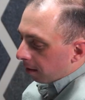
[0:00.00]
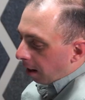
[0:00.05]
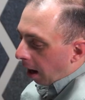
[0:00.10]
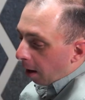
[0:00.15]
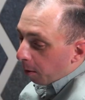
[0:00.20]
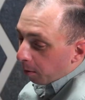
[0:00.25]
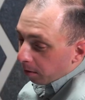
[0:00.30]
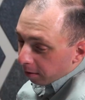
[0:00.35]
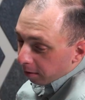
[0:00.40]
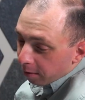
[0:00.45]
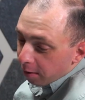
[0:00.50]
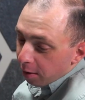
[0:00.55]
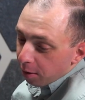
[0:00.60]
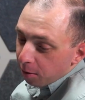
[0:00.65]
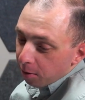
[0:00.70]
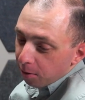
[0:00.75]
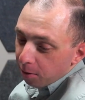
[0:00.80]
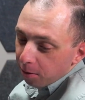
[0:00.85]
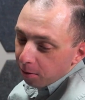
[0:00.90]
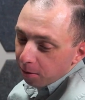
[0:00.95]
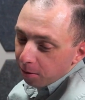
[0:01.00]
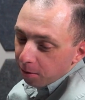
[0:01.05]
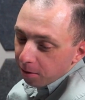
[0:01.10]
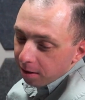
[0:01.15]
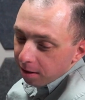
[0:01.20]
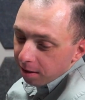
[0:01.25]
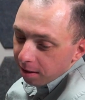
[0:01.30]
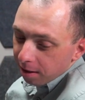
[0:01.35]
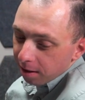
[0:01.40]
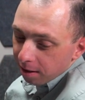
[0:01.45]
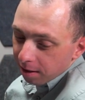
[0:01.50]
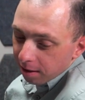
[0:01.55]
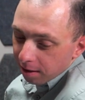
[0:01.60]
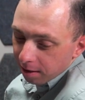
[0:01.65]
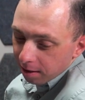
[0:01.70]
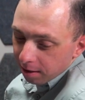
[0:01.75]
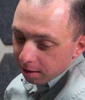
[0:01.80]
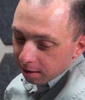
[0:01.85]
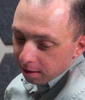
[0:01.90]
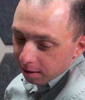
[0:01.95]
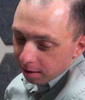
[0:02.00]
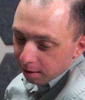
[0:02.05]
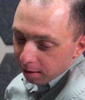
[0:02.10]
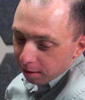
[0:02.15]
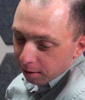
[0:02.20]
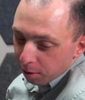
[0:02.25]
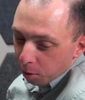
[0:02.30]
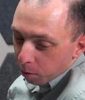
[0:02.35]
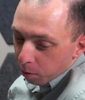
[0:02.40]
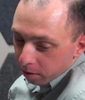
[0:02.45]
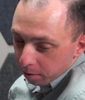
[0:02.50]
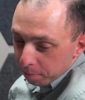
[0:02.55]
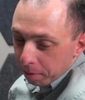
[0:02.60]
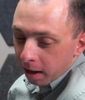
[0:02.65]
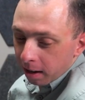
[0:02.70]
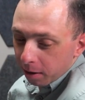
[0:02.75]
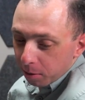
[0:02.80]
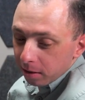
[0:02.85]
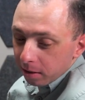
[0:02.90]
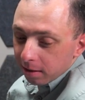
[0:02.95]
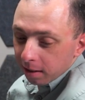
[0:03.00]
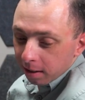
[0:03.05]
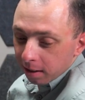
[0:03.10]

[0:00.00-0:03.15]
I was a few Coors banquets